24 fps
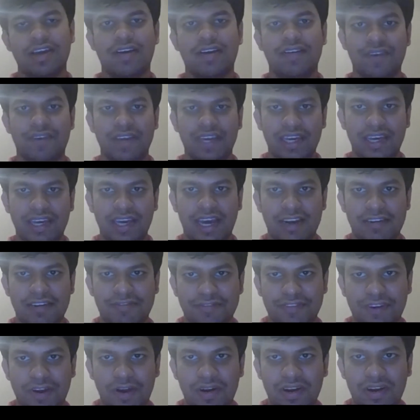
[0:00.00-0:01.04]
We have
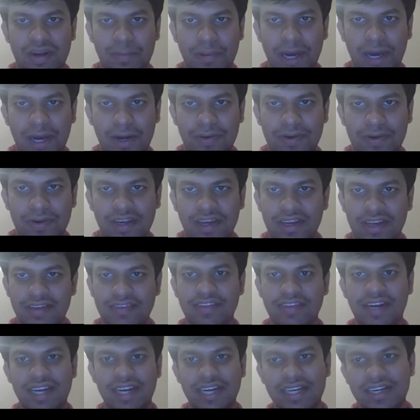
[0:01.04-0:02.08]
talked about
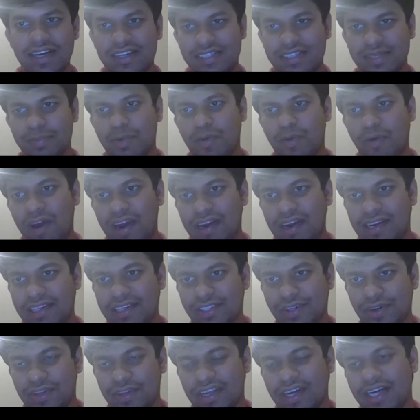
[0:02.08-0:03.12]
the leadership qualities
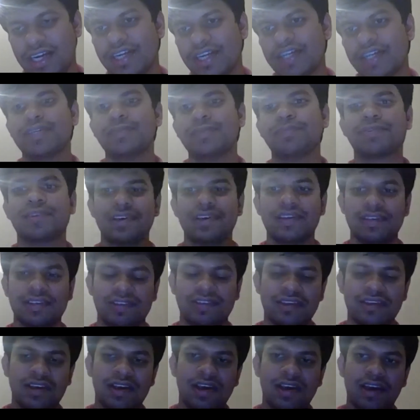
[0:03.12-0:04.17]
or the leadership
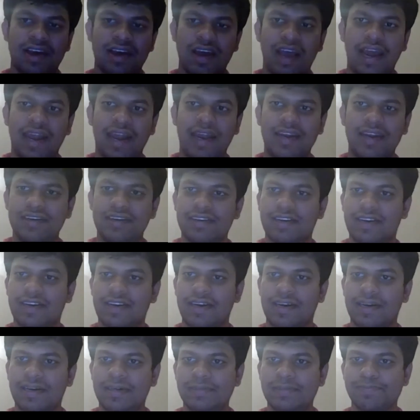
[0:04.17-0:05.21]
skills. And
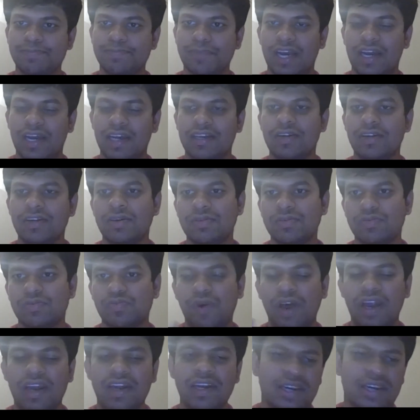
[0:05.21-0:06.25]

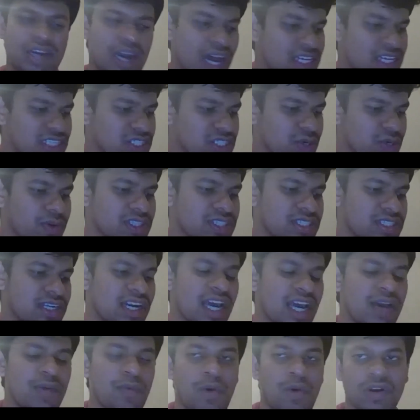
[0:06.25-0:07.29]
one last question
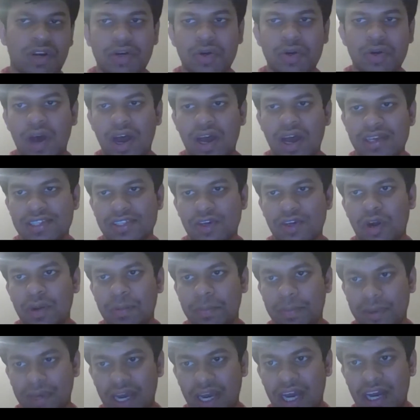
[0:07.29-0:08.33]
I wanted to ask on
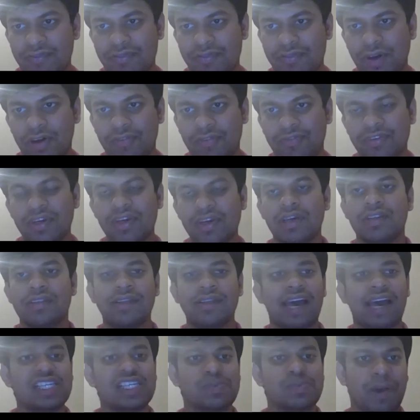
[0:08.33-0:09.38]
behalf of
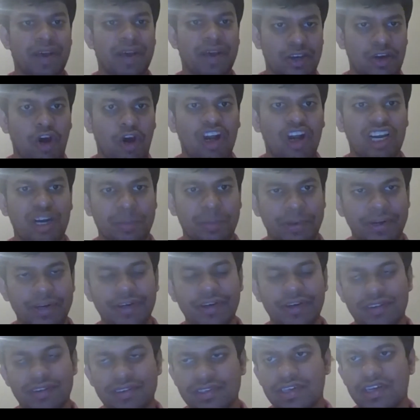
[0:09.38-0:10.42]
the aspiring
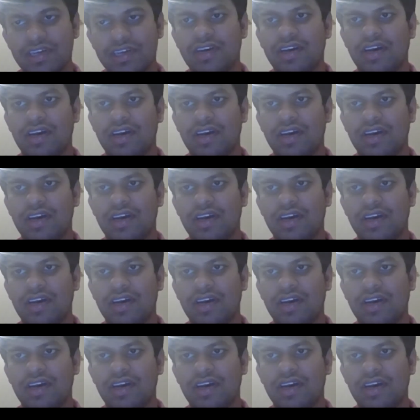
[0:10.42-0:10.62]
entrepreneurs.